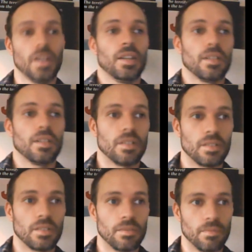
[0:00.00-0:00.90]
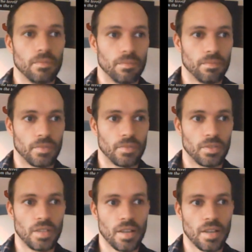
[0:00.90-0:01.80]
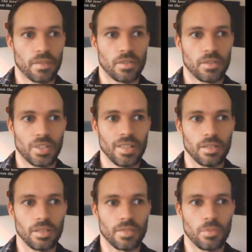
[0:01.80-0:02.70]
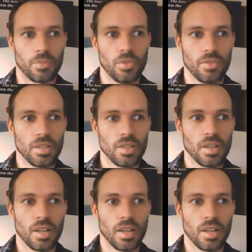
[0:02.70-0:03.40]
the death, the kills of the movie.